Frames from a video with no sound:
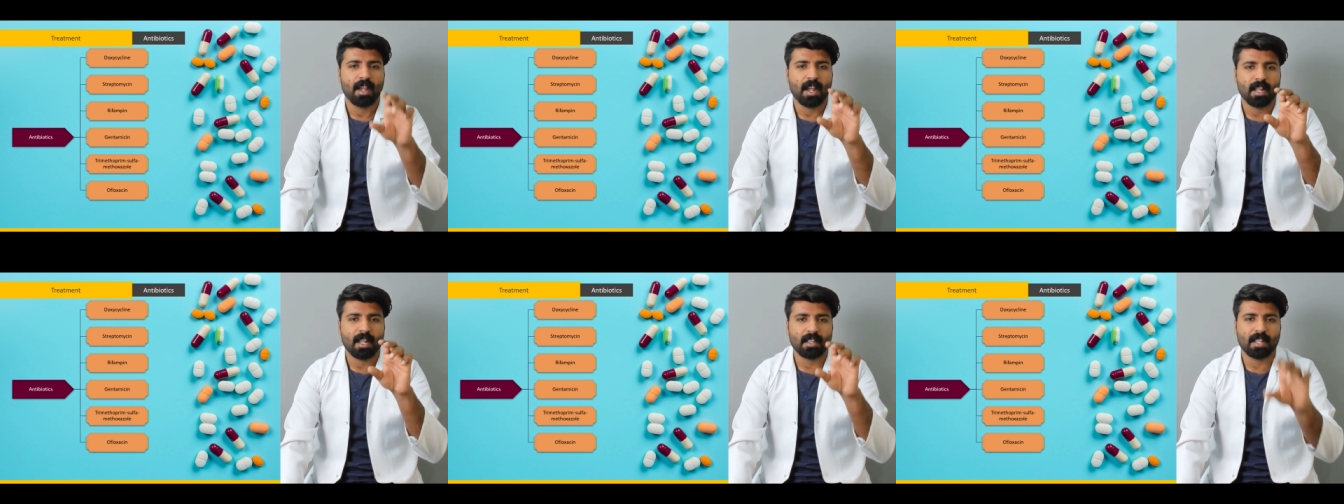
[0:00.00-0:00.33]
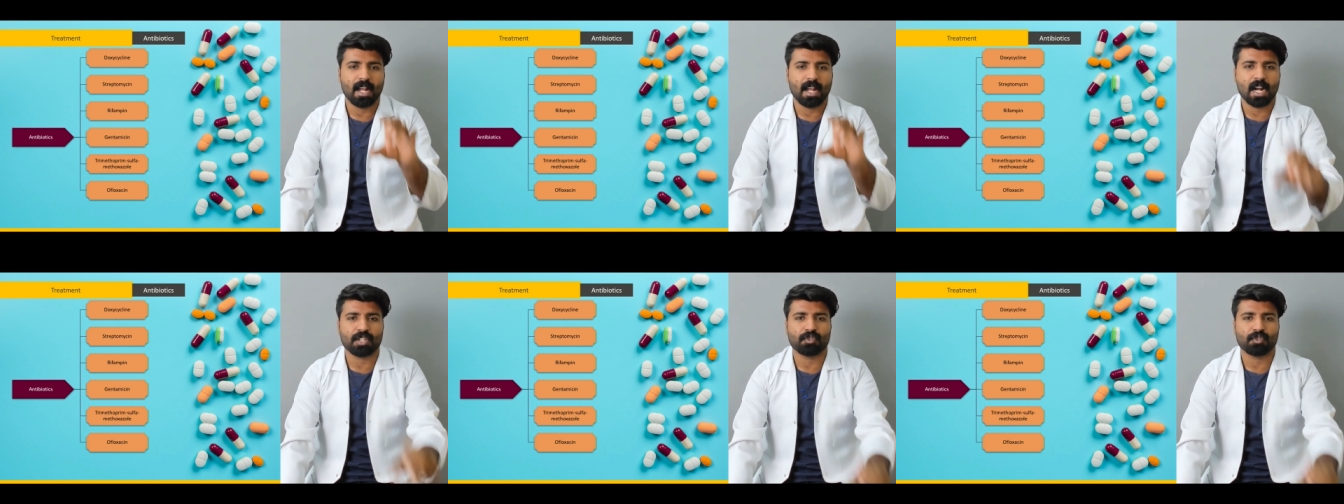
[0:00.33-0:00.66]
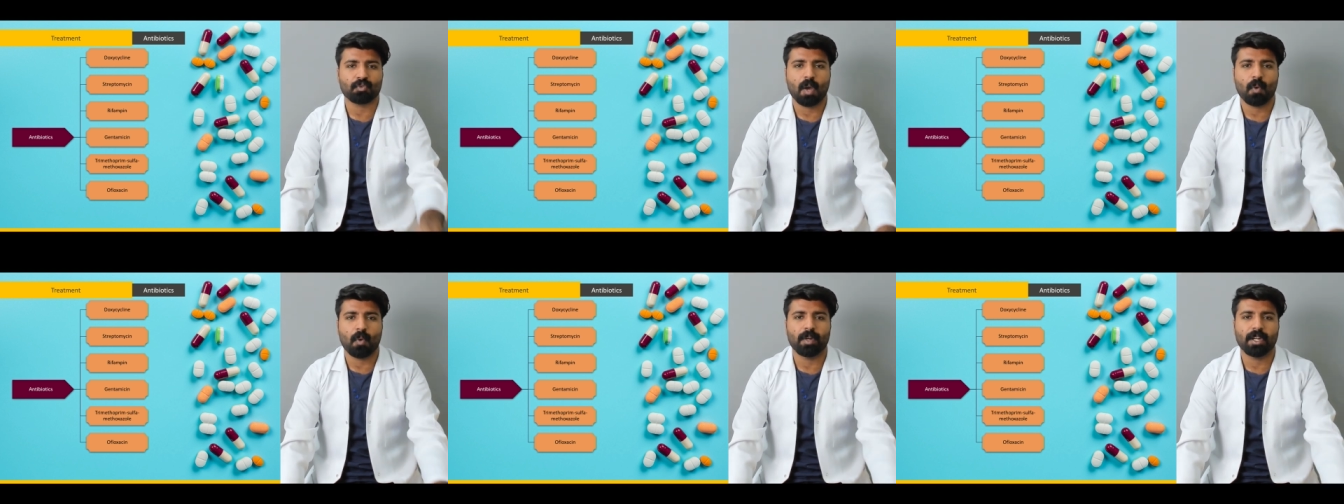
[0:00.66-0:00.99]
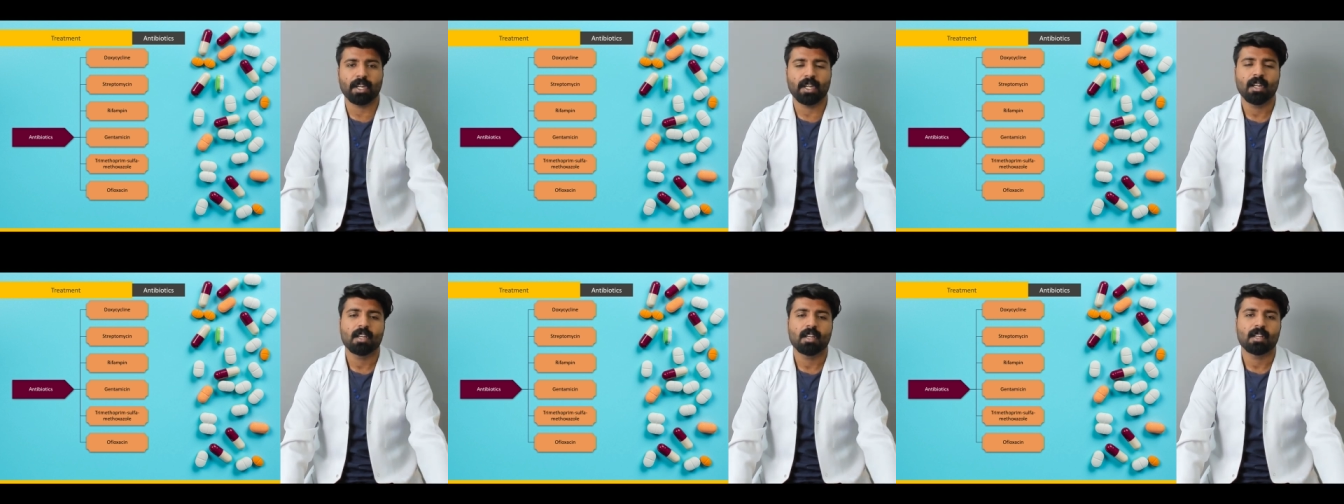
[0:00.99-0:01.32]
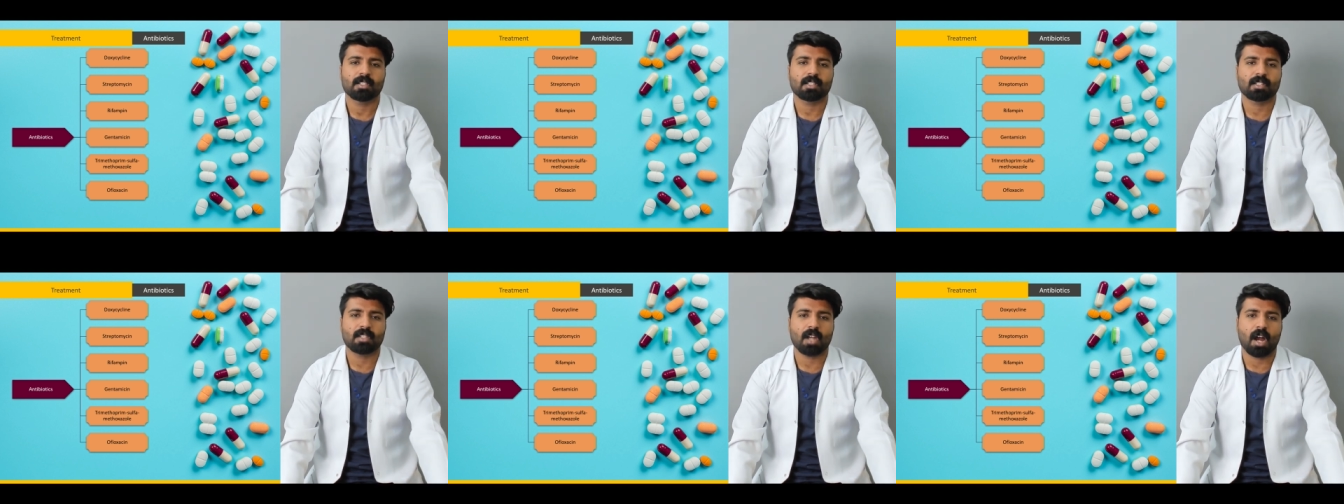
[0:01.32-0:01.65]
and that's why we
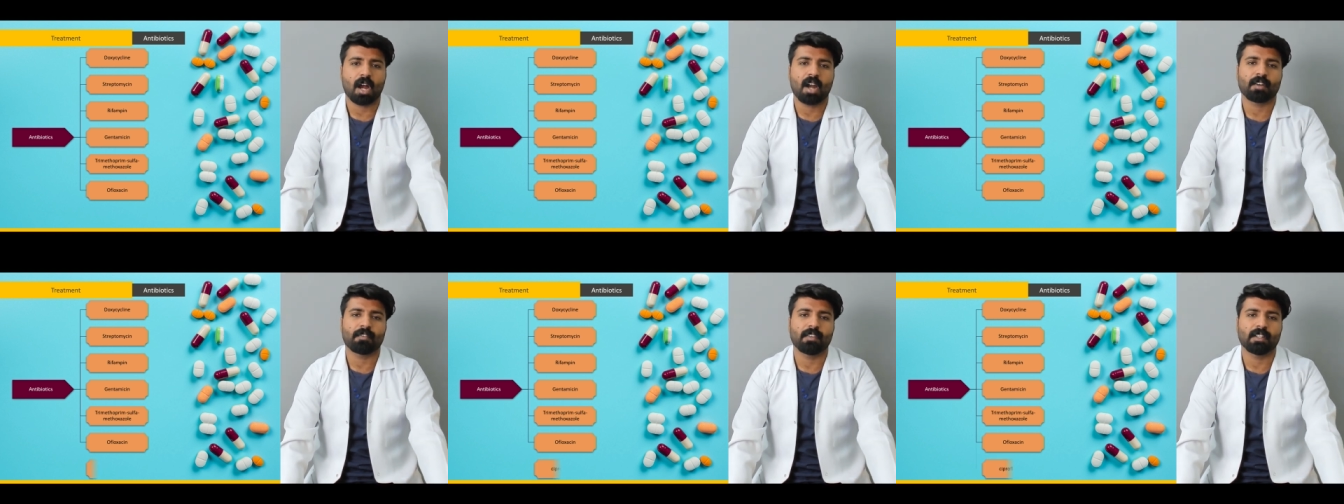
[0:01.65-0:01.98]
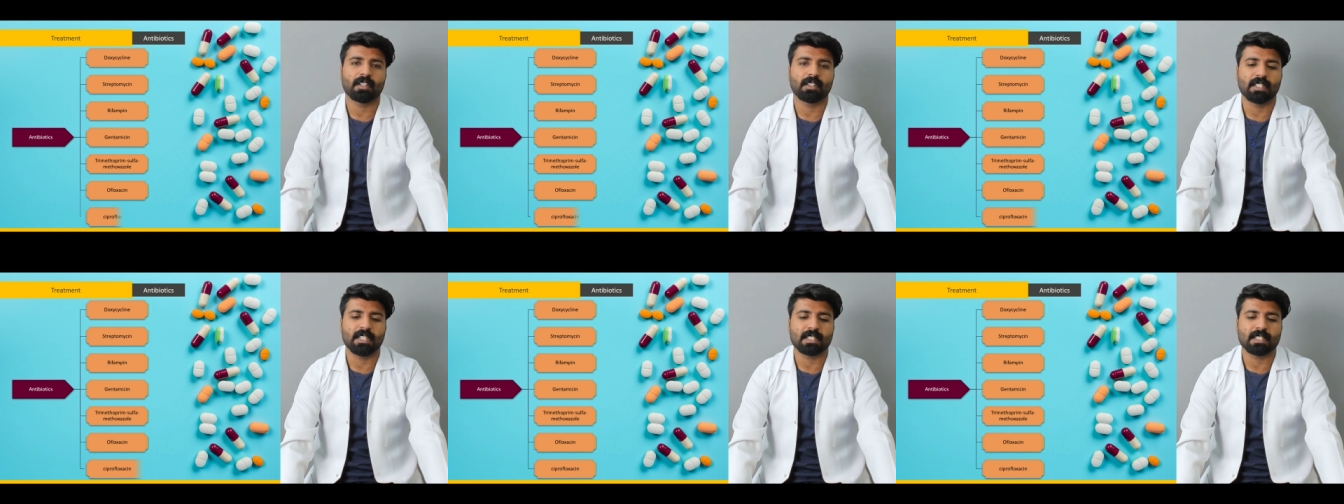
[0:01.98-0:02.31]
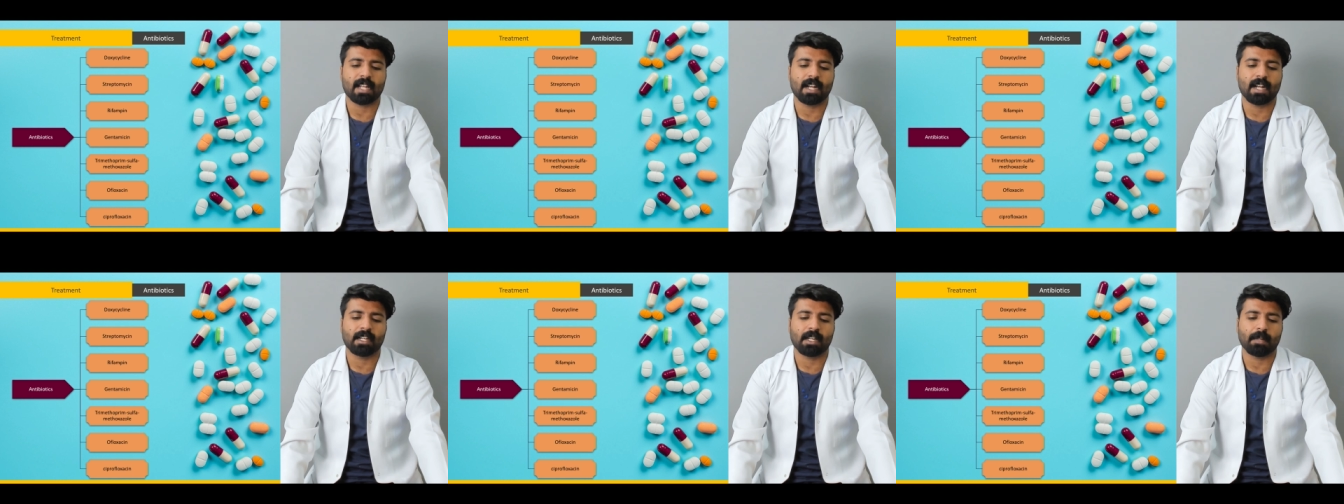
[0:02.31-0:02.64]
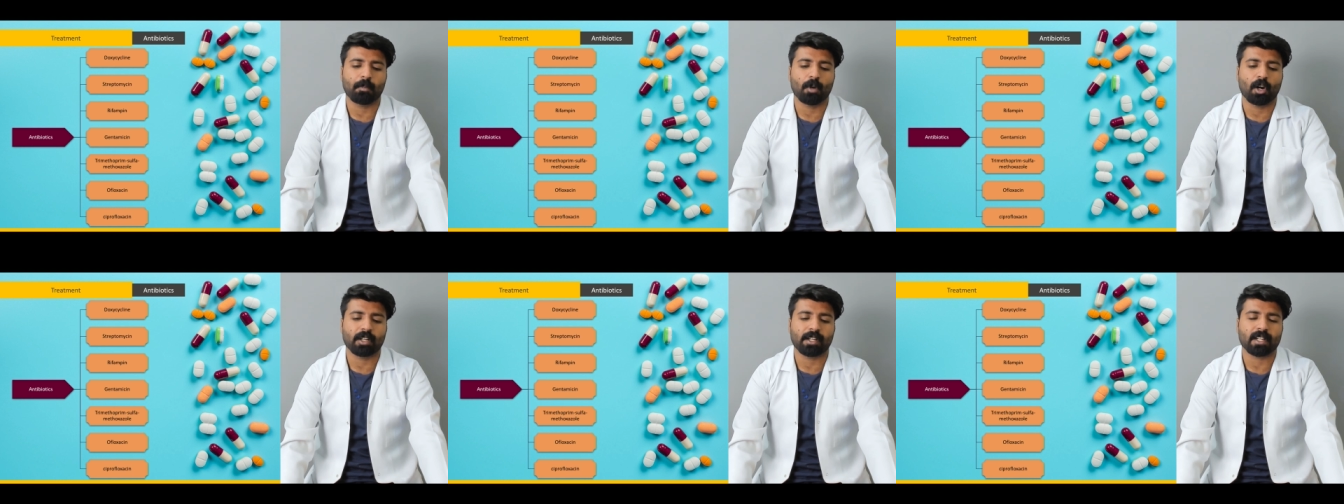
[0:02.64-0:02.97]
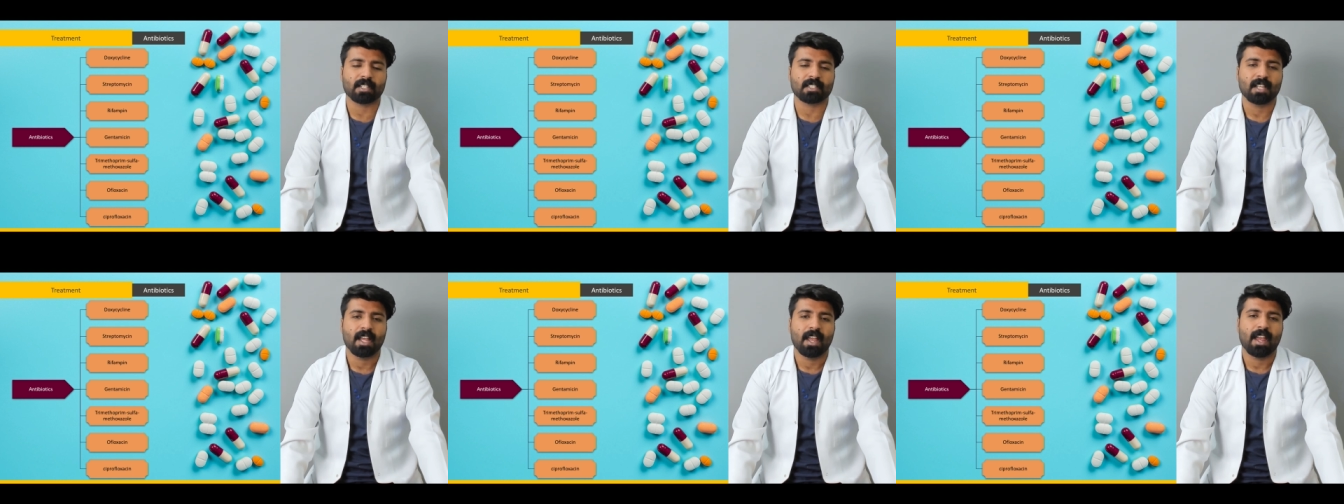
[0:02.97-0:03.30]
start with these antibiotics